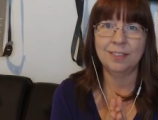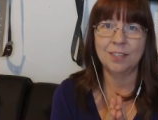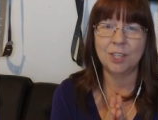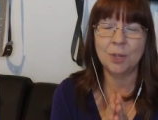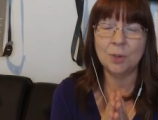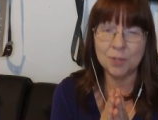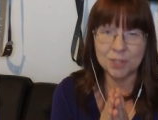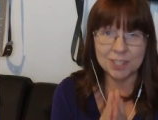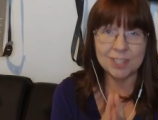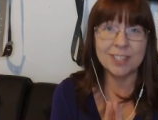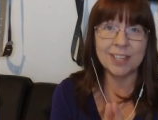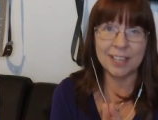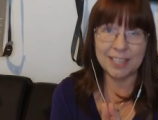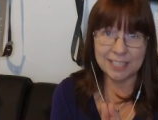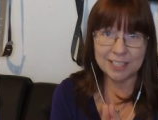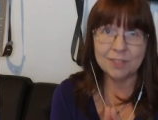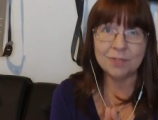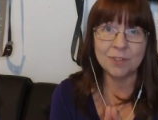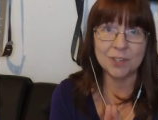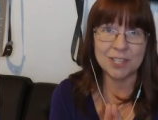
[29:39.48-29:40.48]
You were
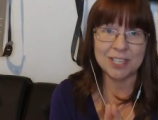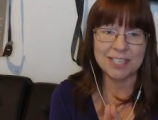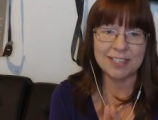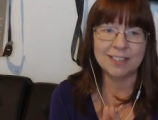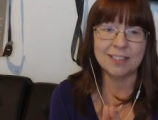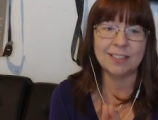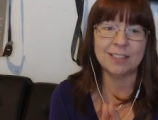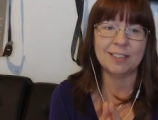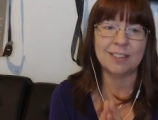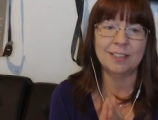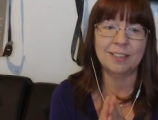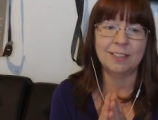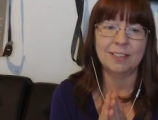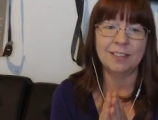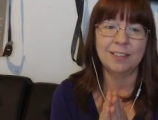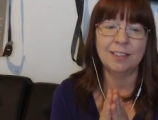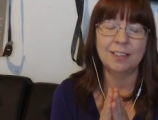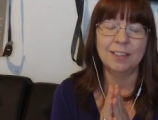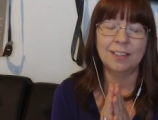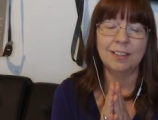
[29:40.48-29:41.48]
designed for this.
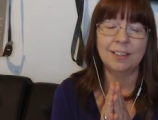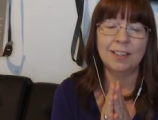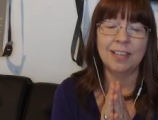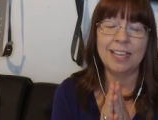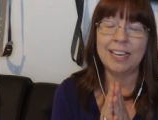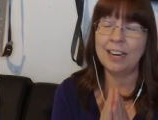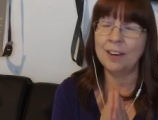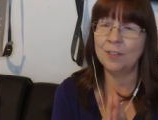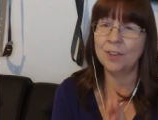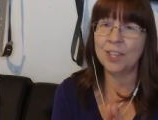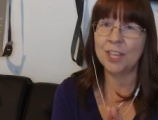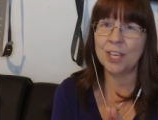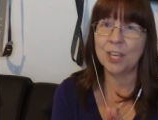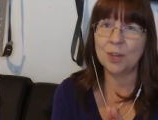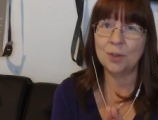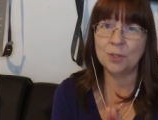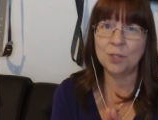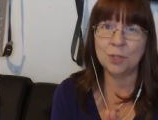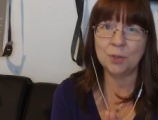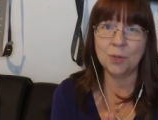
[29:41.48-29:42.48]
In everything
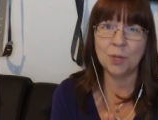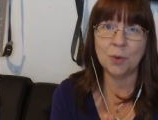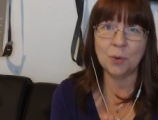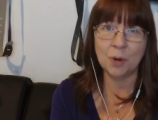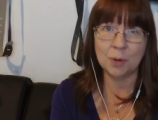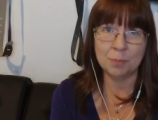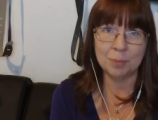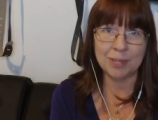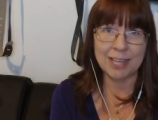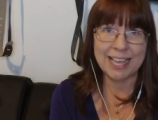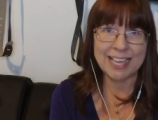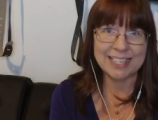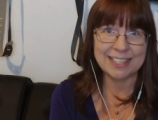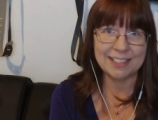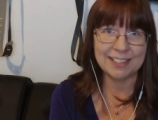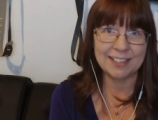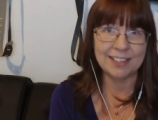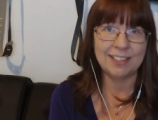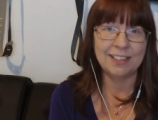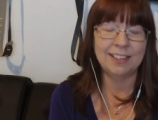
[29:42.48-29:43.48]
you do, you are
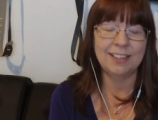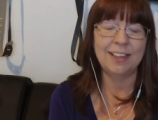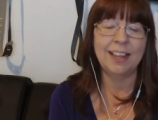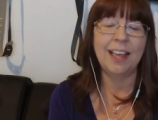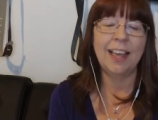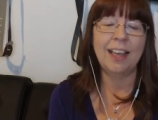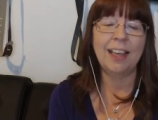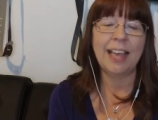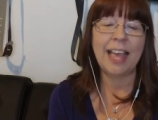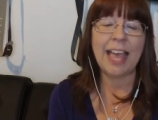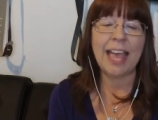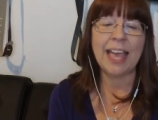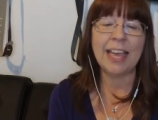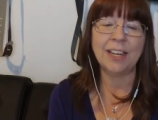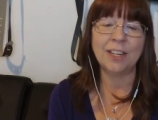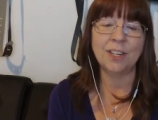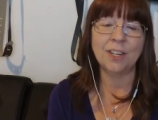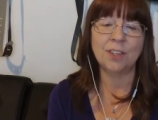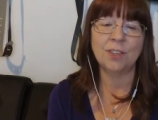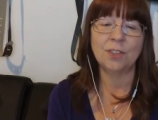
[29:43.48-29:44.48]
blessed.
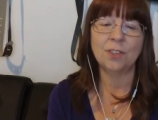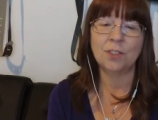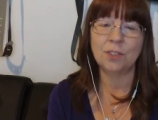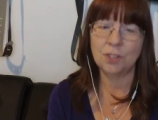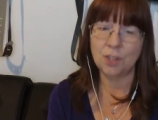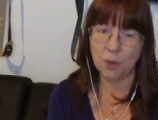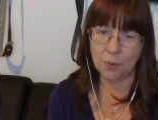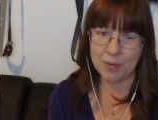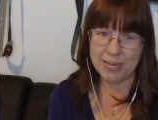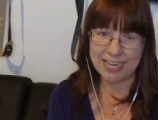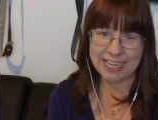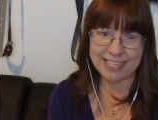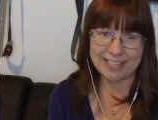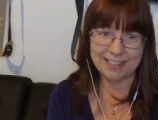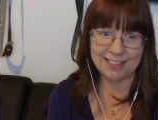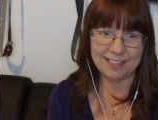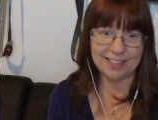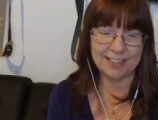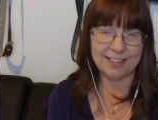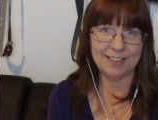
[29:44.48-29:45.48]
And so it
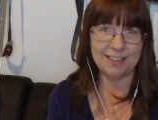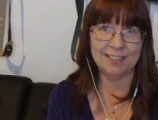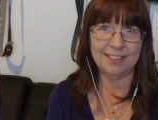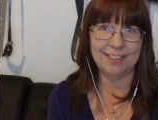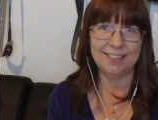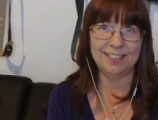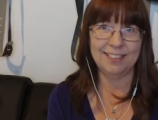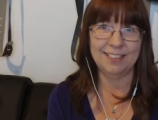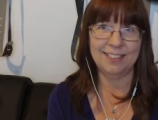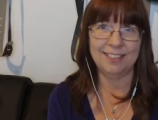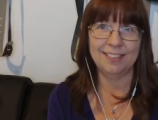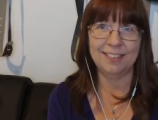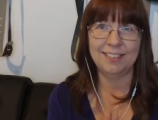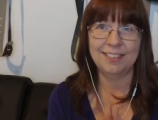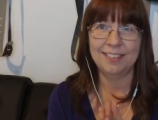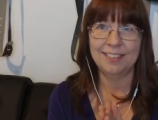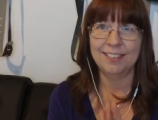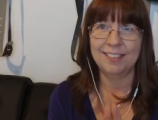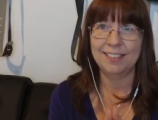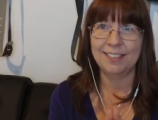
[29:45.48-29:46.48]
is.
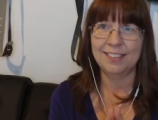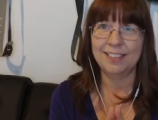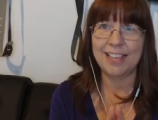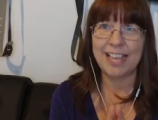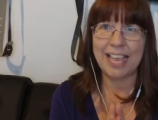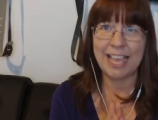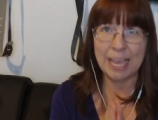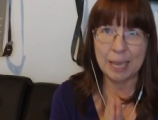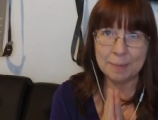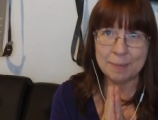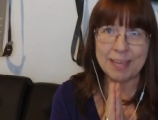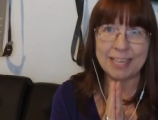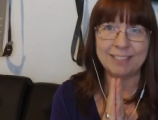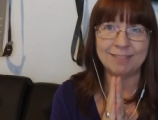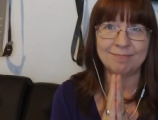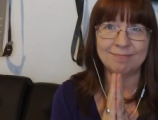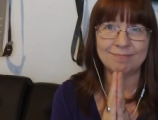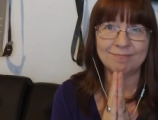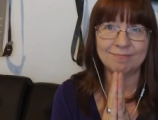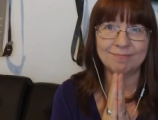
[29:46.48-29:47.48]
Amen.
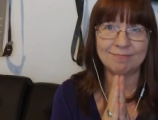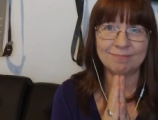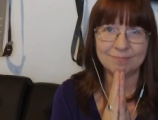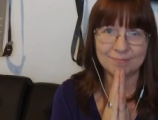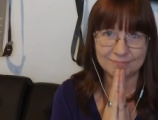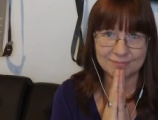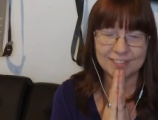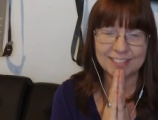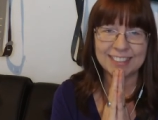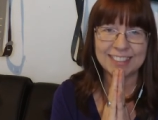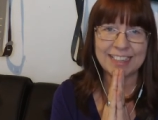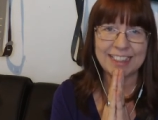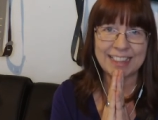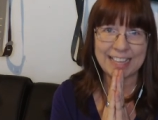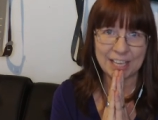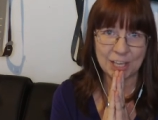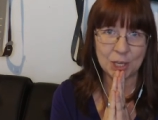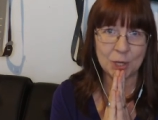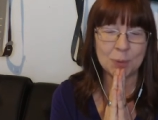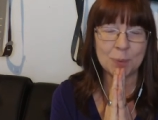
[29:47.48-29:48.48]

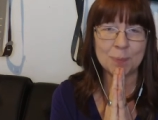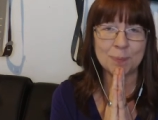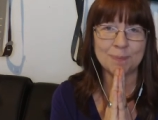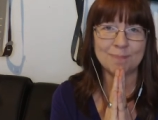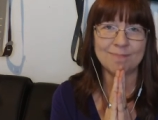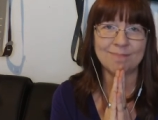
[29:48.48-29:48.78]
Thank you.